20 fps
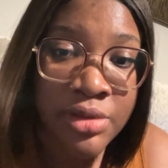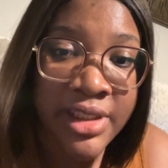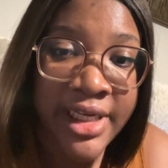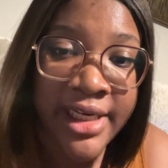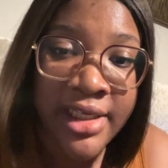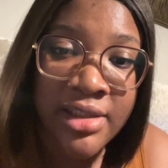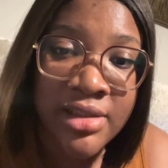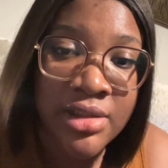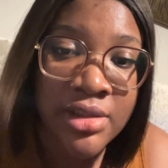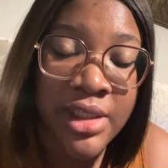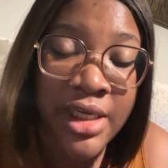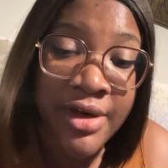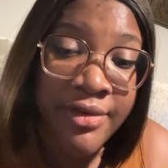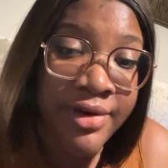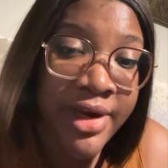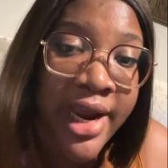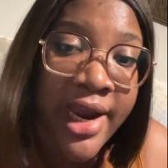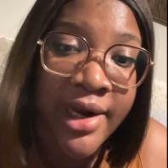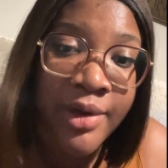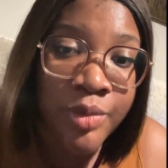like the
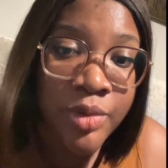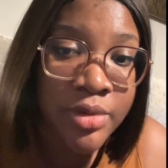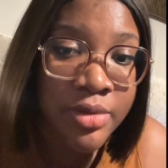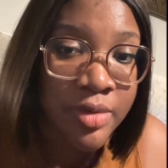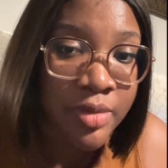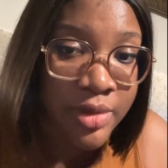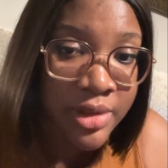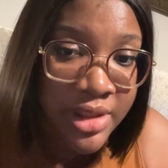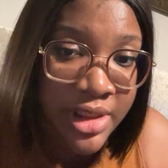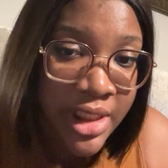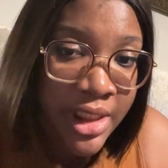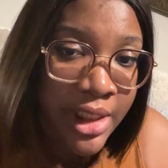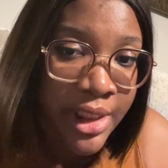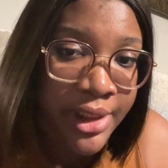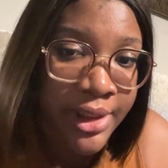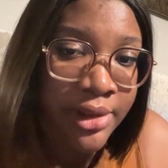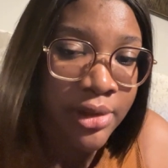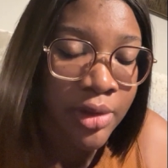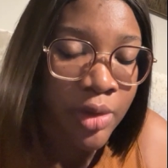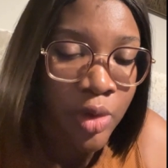area I want to stay
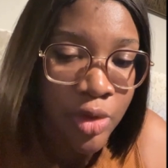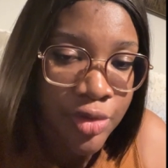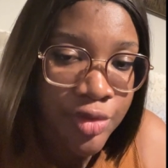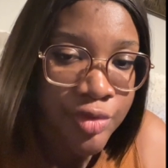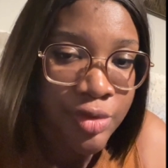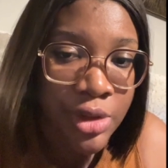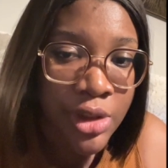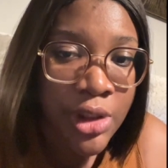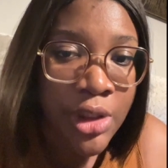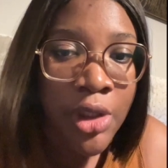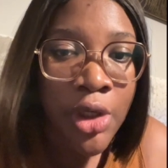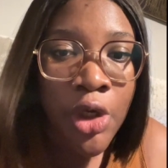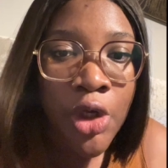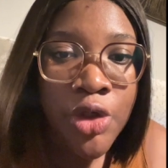in the country,